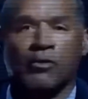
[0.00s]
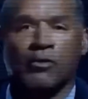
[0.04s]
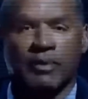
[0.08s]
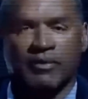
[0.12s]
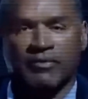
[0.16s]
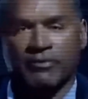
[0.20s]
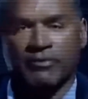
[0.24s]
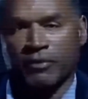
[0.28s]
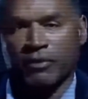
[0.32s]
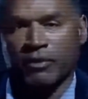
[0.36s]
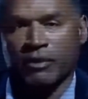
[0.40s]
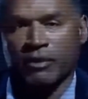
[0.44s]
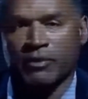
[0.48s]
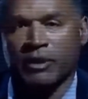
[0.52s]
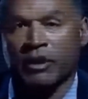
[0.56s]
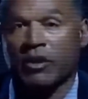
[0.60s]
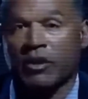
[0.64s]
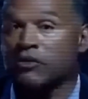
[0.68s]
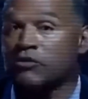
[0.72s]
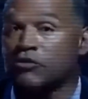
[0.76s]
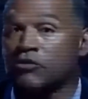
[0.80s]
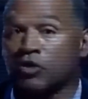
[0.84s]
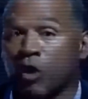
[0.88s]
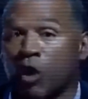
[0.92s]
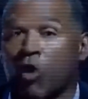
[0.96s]
will forever
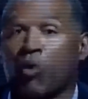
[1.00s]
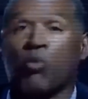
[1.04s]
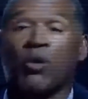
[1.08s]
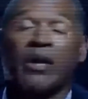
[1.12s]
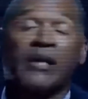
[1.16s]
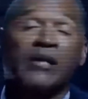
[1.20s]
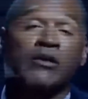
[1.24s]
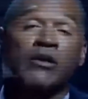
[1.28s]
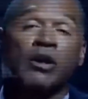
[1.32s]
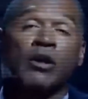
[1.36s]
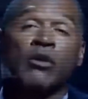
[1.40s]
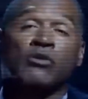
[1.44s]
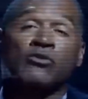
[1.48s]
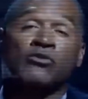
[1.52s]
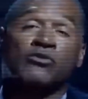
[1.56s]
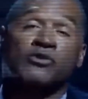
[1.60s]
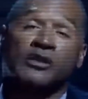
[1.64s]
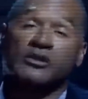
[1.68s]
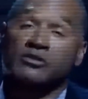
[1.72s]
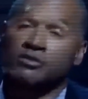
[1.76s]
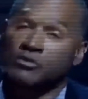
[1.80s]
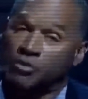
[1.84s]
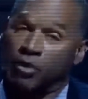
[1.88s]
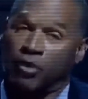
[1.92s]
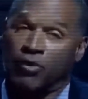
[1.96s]
be overshadowed
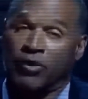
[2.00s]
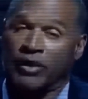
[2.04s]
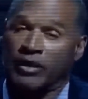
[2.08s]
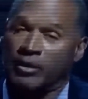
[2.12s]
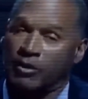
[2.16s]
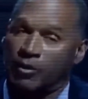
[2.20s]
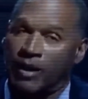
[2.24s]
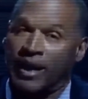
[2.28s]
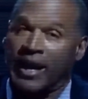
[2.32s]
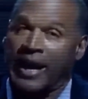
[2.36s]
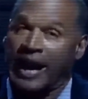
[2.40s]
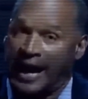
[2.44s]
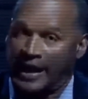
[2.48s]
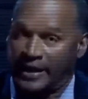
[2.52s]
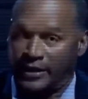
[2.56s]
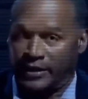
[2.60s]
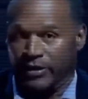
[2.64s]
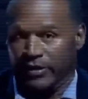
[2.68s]
by the events surrounding